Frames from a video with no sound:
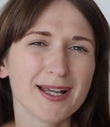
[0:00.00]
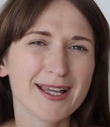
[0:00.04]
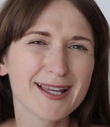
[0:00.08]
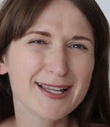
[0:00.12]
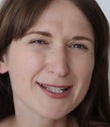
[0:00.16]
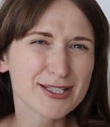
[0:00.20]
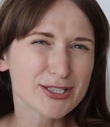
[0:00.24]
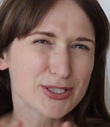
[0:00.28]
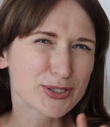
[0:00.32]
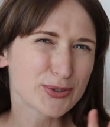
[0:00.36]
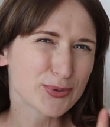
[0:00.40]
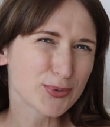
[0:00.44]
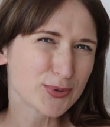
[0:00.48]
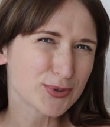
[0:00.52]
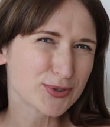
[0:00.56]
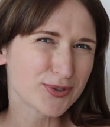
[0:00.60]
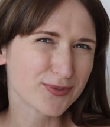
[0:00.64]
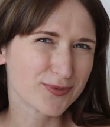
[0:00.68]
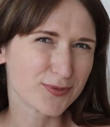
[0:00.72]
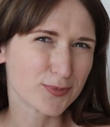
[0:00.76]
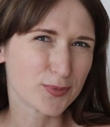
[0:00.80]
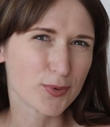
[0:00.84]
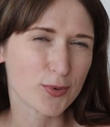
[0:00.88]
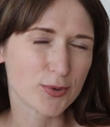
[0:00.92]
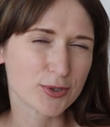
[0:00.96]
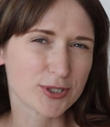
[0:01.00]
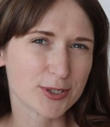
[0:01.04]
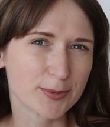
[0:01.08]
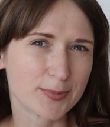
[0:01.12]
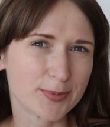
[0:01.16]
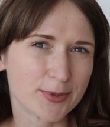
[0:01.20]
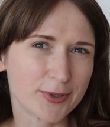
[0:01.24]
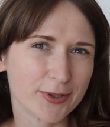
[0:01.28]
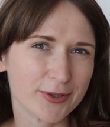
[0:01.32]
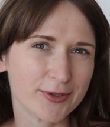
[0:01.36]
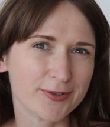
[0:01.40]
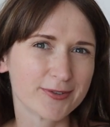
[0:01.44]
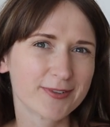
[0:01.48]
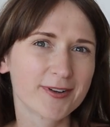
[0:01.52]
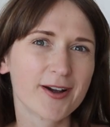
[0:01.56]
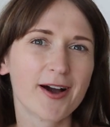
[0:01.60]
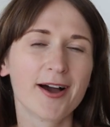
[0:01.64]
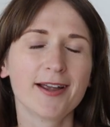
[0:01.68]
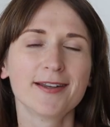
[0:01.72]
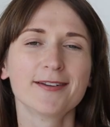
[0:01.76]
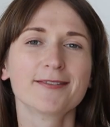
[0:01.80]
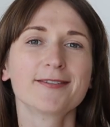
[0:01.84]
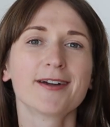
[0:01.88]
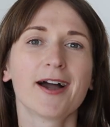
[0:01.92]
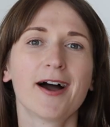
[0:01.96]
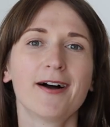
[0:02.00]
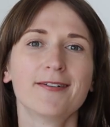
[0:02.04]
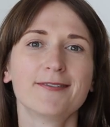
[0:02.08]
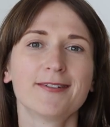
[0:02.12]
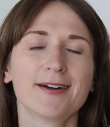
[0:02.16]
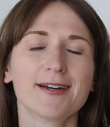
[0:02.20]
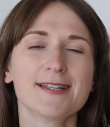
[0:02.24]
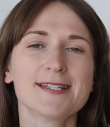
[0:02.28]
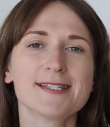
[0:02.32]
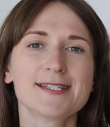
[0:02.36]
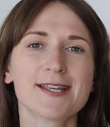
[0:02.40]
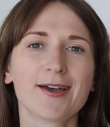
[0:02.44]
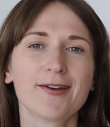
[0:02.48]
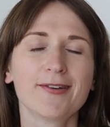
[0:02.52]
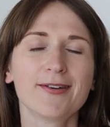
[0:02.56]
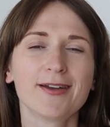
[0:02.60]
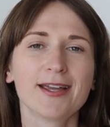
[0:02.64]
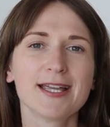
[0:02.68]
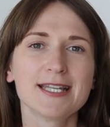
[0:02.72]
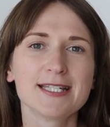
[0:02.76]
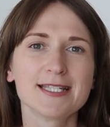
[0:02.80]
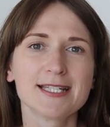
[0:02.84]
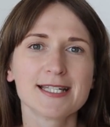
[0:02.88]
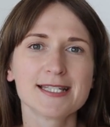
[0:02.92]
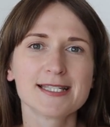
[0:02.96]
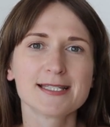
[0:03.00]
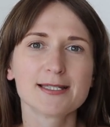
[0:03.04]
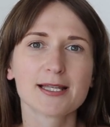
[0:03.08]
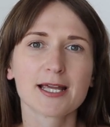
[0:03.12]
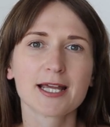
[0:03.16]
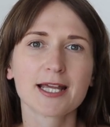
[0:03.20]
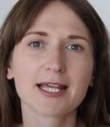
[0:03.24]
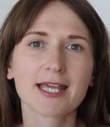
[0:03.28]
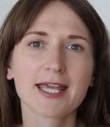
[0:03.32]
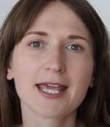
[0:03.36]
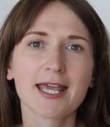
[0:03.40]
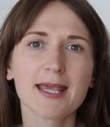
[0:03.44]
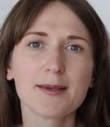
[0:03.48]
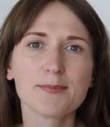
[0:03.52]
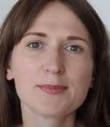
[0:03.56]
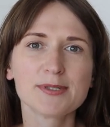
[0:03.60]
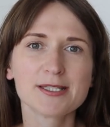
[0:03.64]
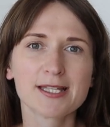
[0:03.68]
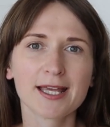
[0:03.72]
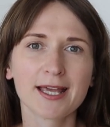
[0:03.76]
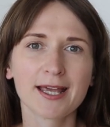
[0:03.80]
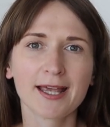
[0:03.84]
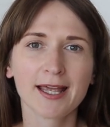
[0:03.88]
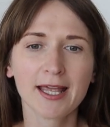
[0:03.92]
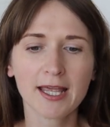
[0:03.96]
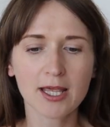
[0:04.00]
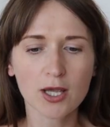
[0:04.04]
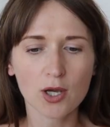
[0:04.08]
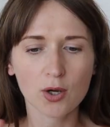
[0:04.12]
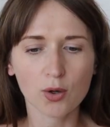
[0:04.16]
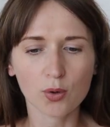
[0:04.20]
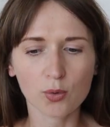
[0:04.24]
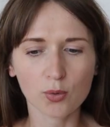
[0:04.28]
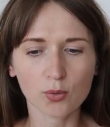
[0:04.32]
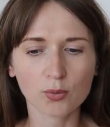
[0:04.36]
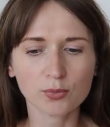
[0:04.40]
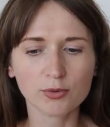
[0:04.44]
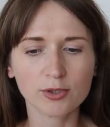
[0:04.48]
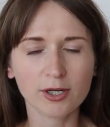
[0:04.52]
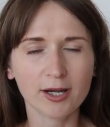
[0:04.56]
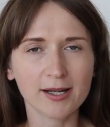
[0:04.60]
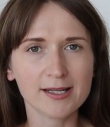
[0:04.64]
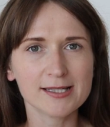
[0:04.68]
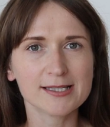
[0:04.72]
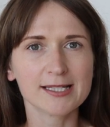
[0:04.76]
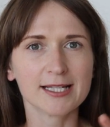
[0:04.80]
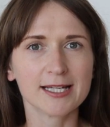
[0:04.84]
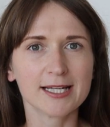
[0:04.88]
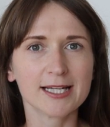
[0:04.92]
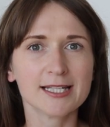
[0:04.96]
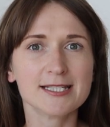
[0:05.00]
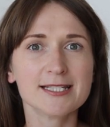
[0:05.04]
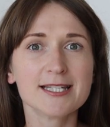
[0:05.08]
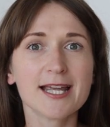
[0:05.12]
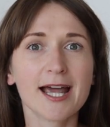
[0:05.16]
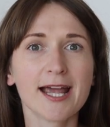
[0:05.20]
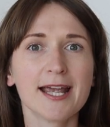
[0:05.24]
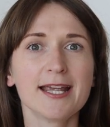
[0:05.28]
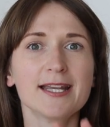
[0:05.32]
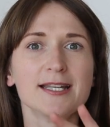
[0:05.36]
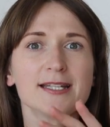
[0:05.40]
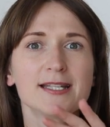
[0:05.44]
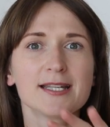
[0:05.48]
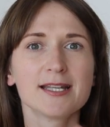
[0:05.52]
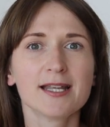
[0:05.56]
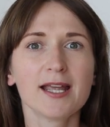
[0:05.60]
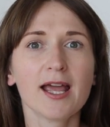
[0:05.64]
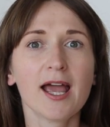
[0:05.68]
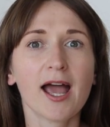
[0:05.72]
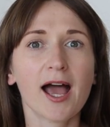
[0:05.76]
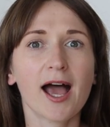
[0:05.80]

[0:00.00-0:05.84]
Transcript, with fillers: it's sort of waterproof kind of cover so it just keeps it all nice and contained